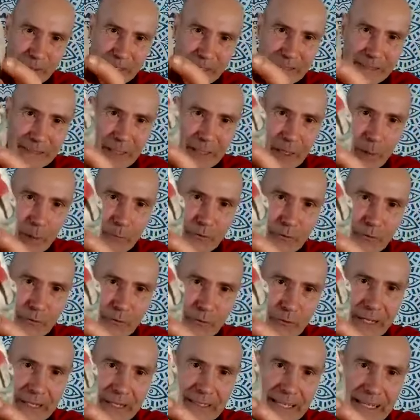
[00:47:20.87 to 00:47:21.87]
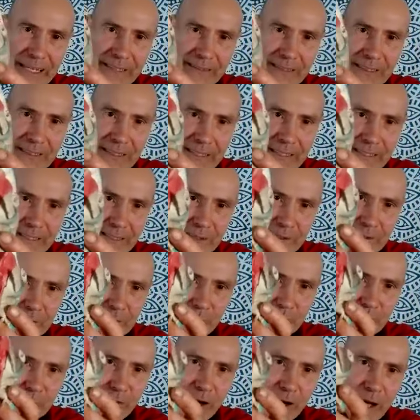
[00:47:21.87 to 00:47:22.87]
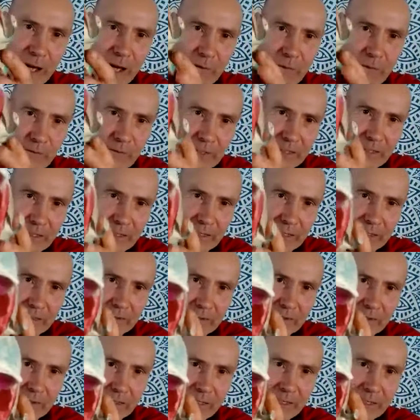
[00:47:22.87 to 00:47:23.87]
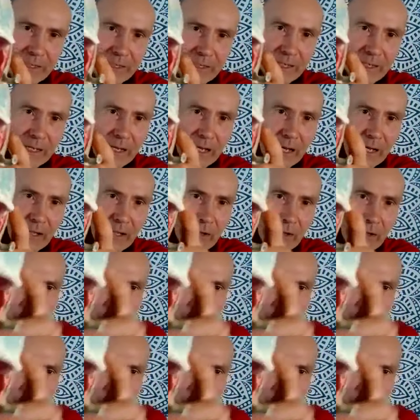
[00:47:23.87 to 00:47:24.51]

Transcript: and it comes right down to here, and it's the Fire Phoenix. And